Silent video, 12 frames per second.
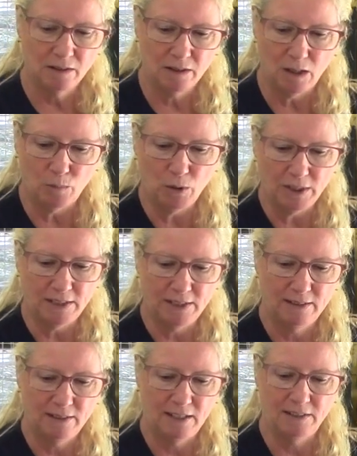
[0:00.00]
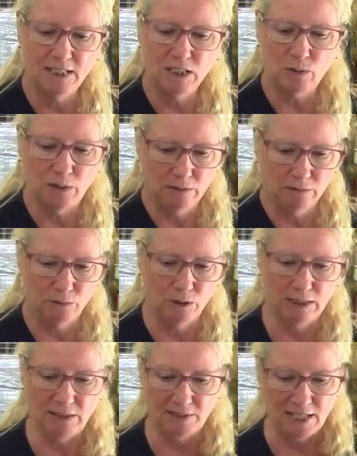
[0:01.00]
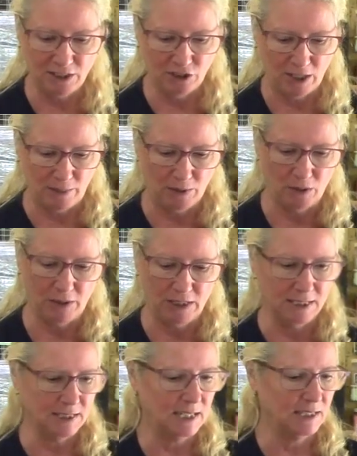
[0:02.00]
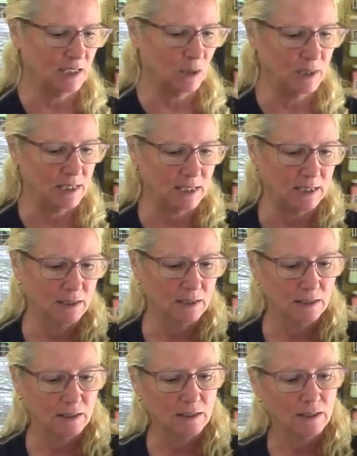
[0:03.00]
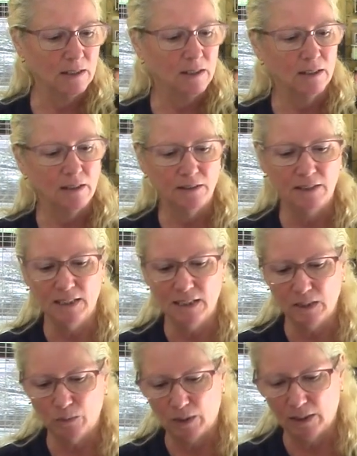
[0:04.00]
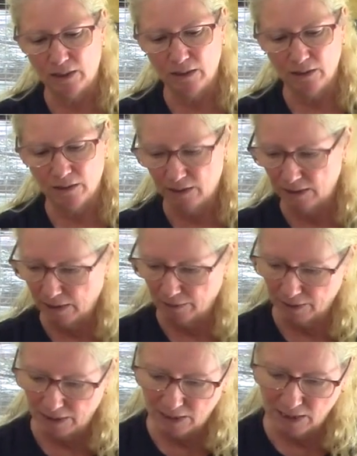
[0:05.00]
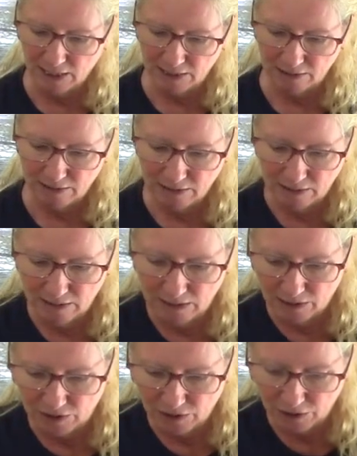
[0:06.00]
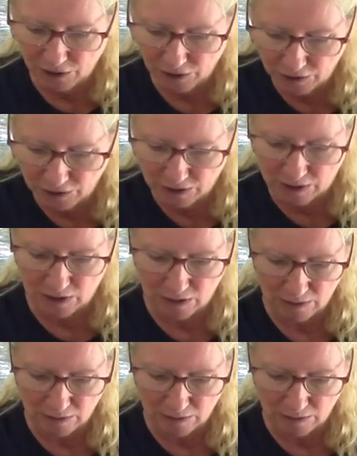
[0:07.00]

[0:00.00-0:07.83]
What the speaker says: Oh boy, and this one, we'll leave that shape. Oh, this is getting so easy. This one, let's see, I'm gonna cut in thirds.